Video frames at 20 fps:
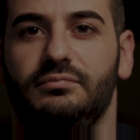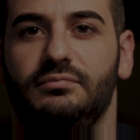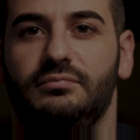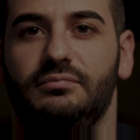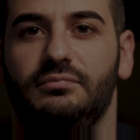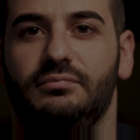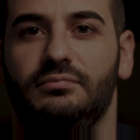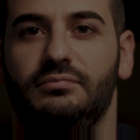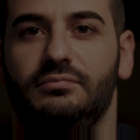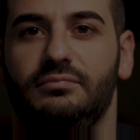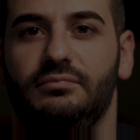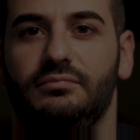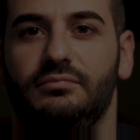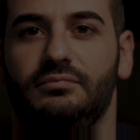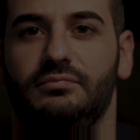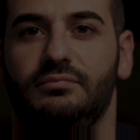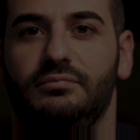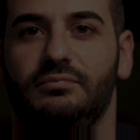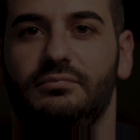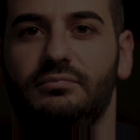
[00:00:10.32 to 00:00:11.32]

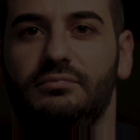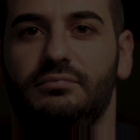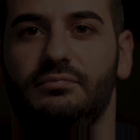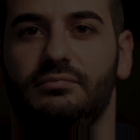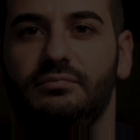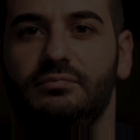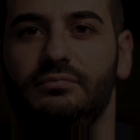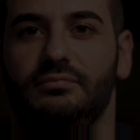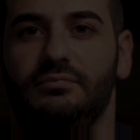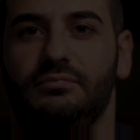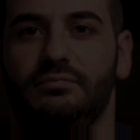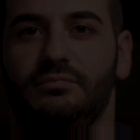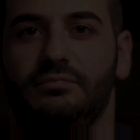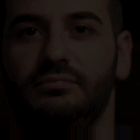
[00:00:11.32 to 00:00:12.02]
No one is speaking in this clip.